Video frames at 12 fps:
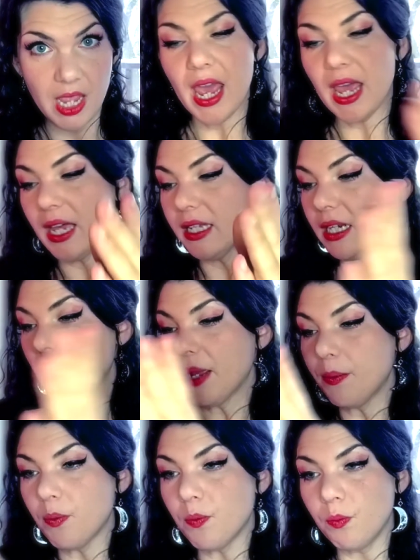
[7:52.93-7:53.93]
and I
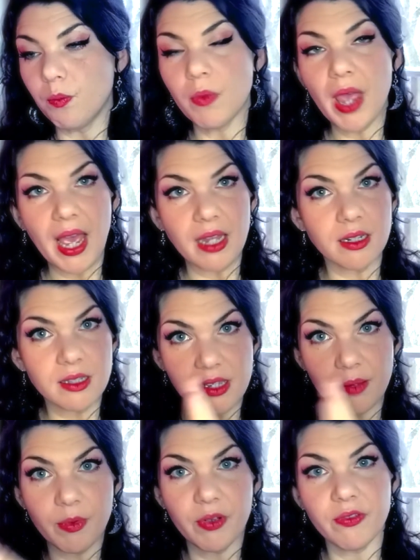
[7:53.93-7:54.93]
added
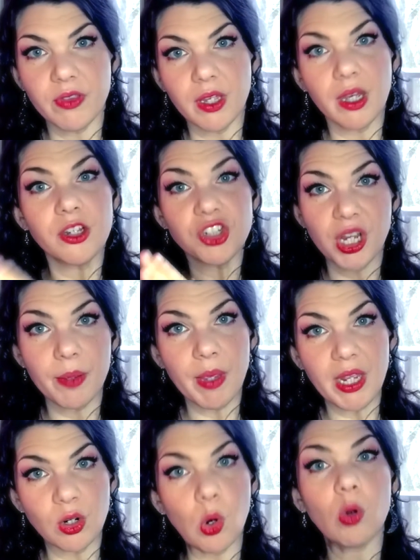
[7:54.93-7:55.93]
some of the
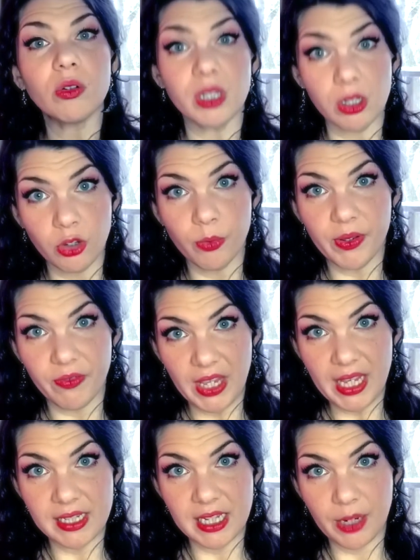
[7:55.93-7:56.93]
champagne gold and a little bit of the
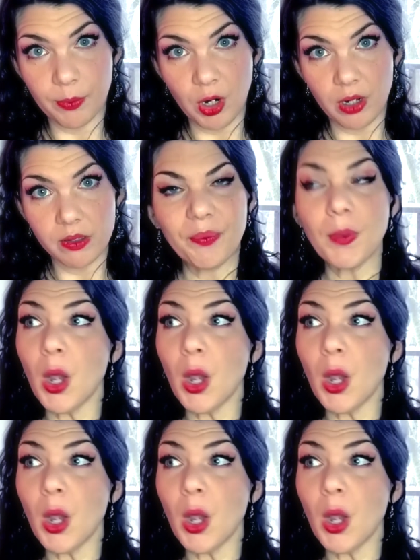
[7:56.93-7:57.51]
antique bronze.